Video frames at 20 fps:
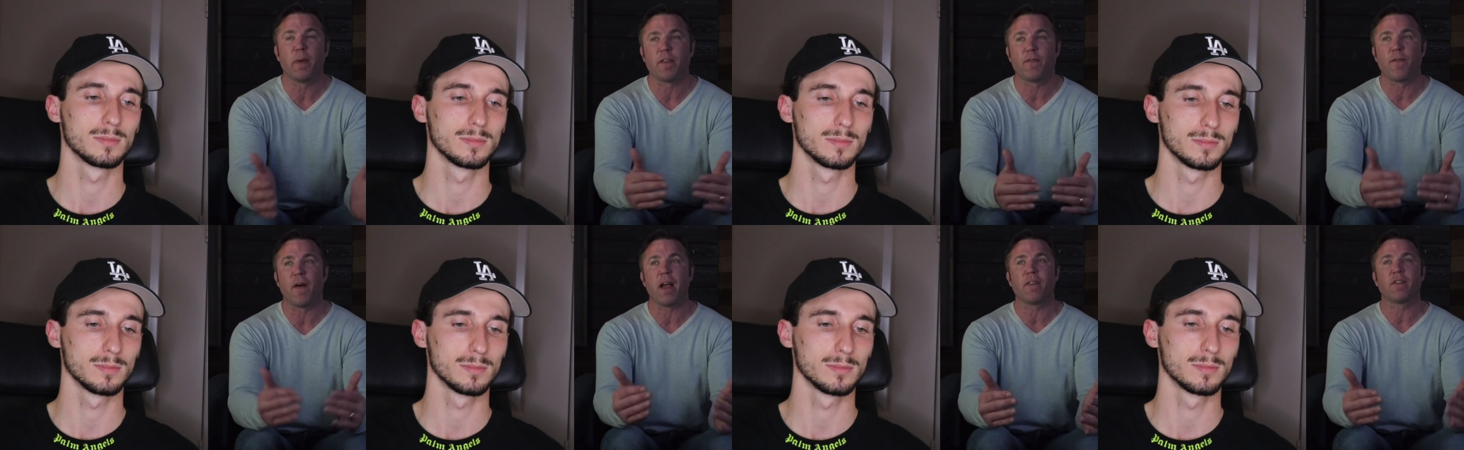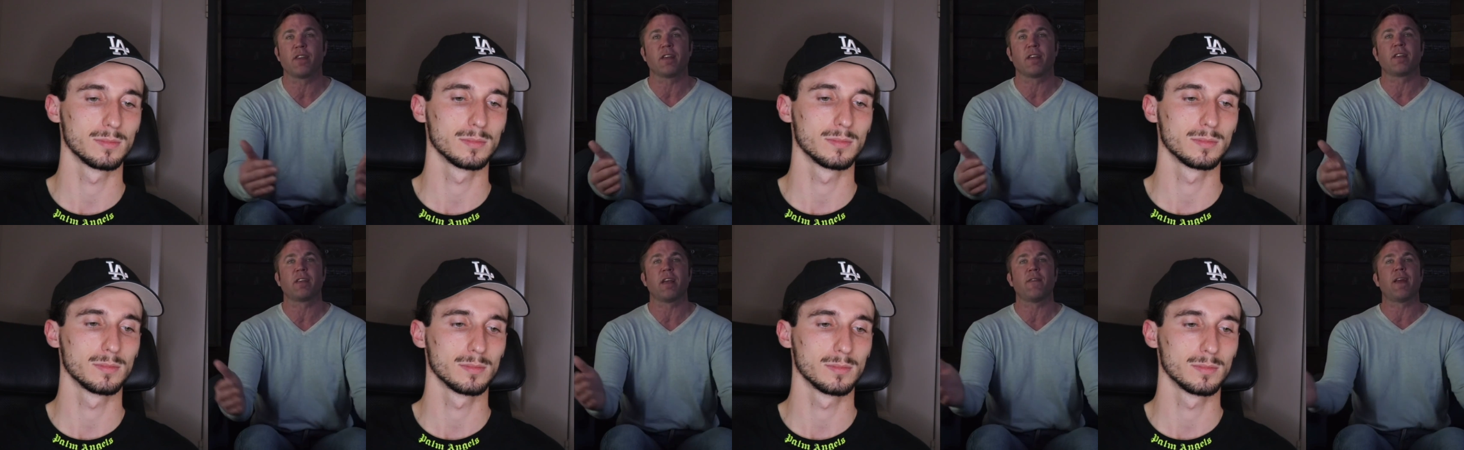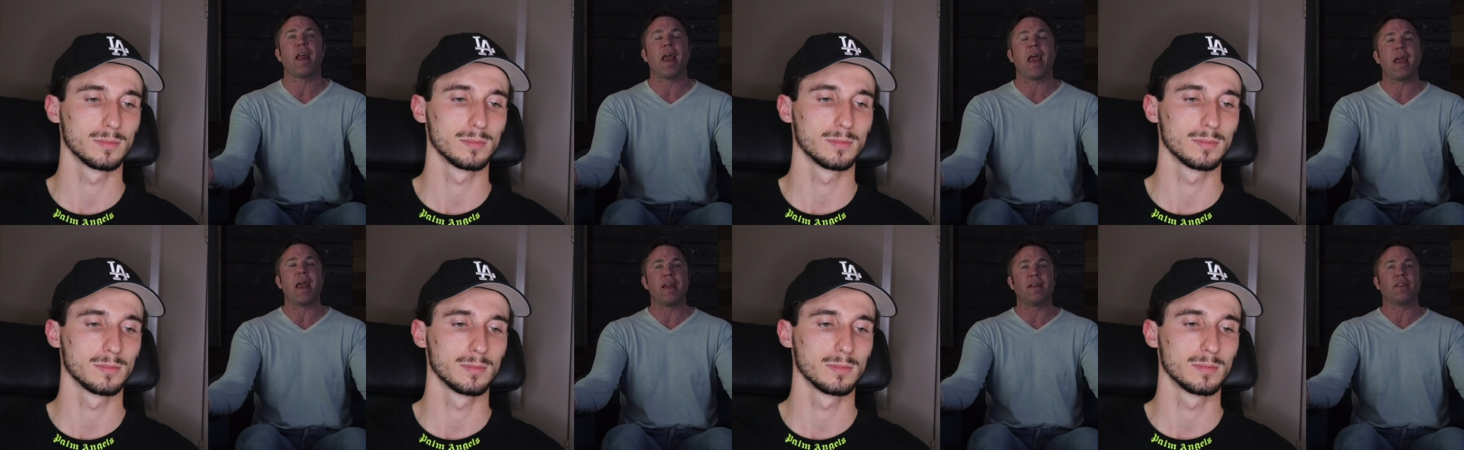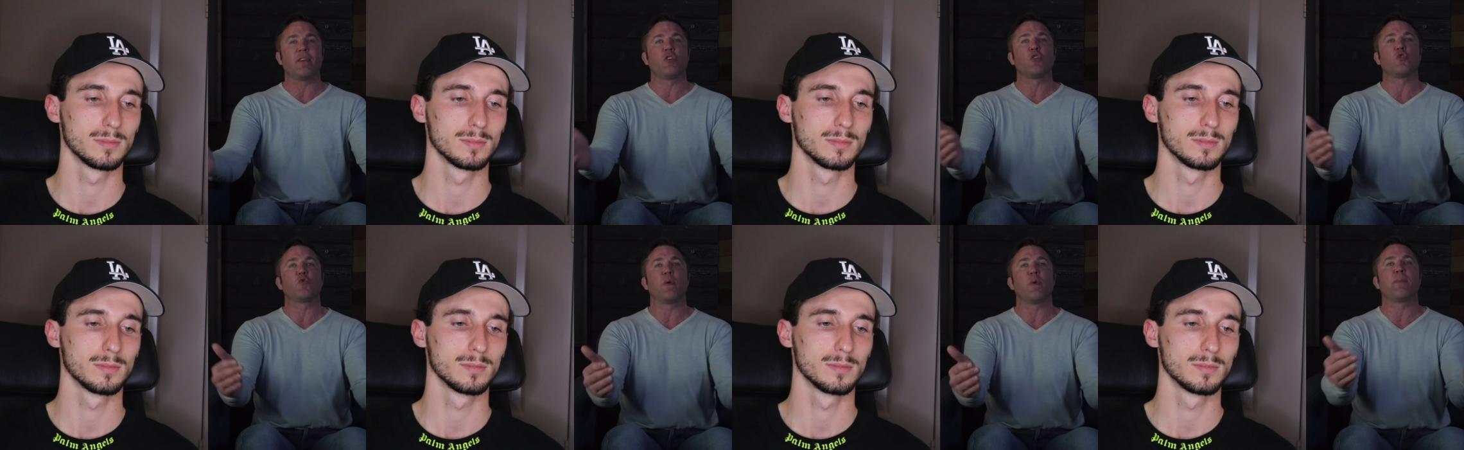Speaker 1: five, six, seven, eight
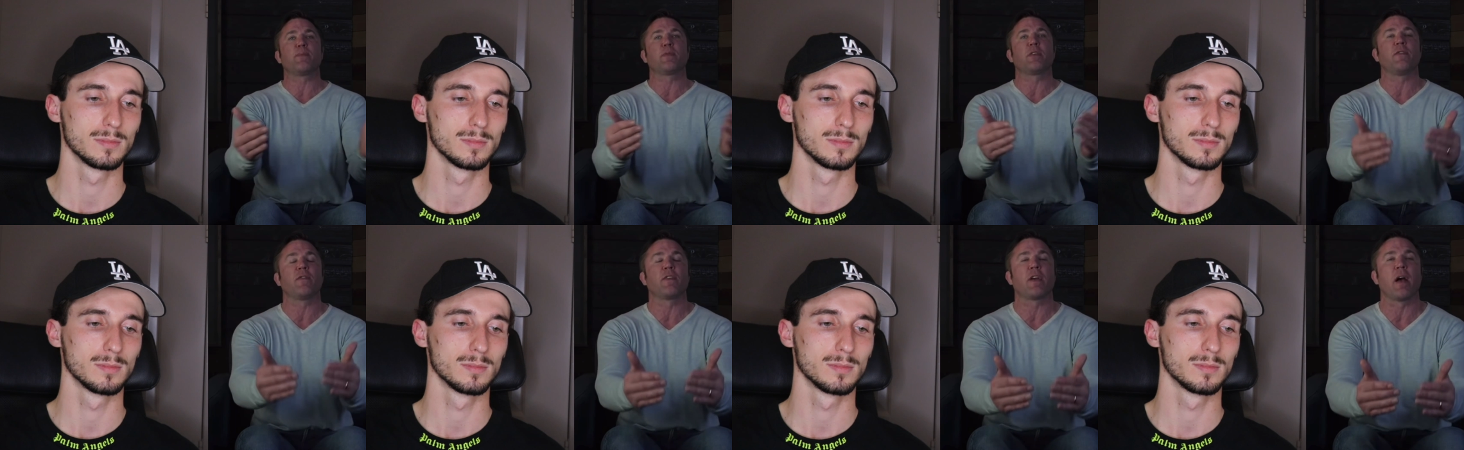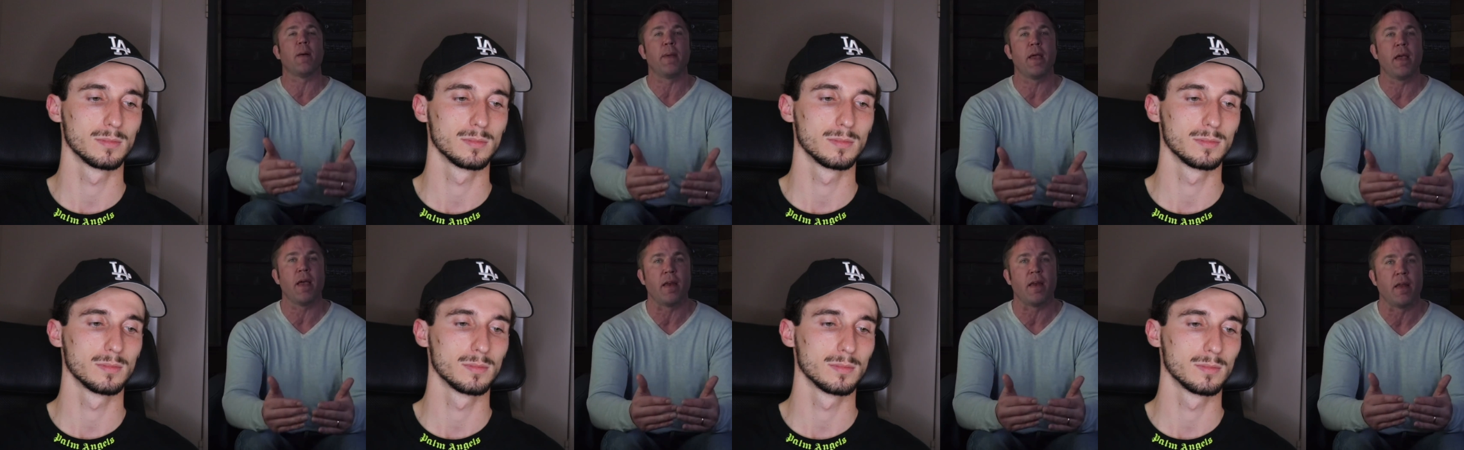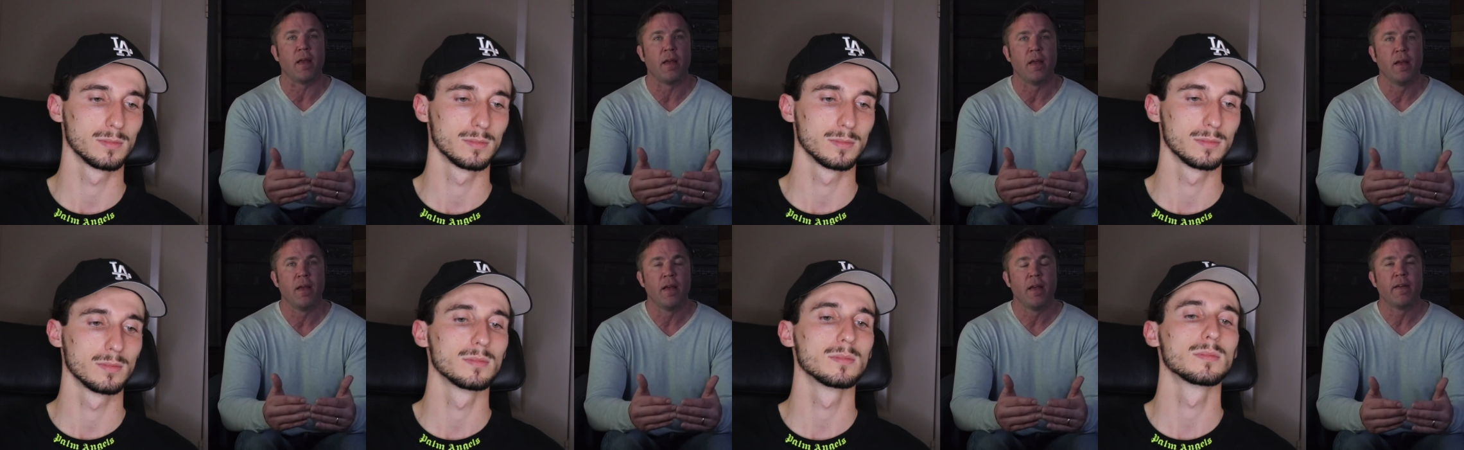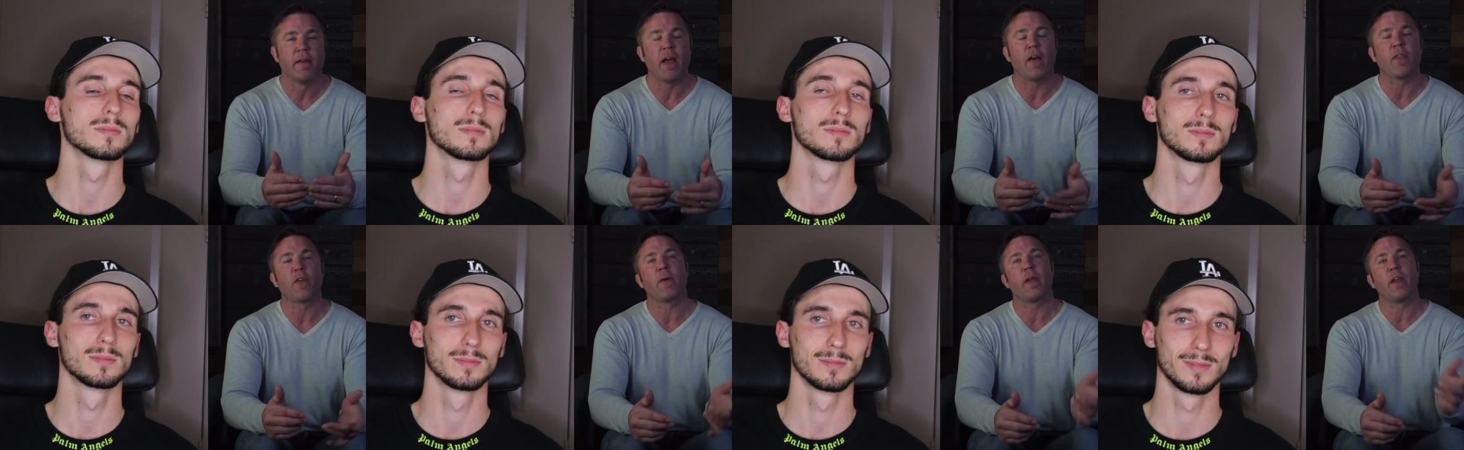trips have come in.
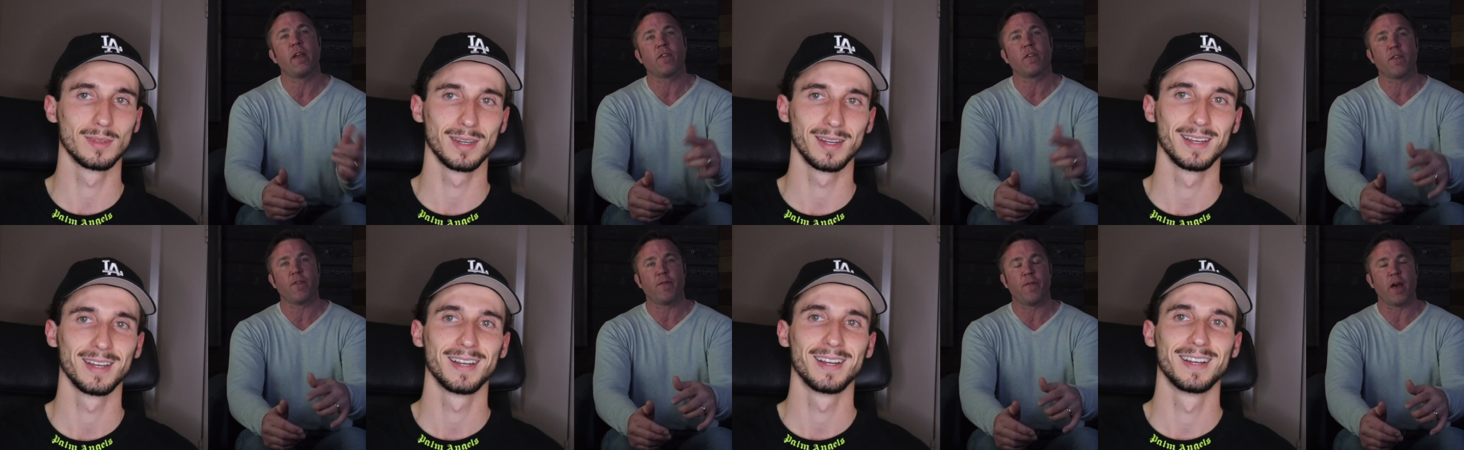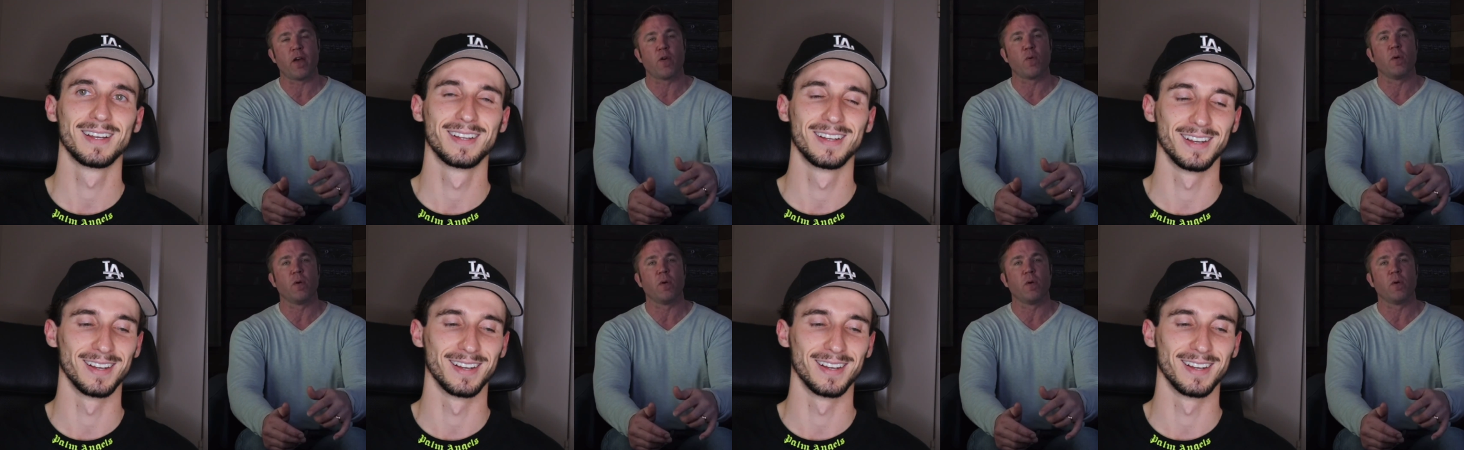Now there is a federal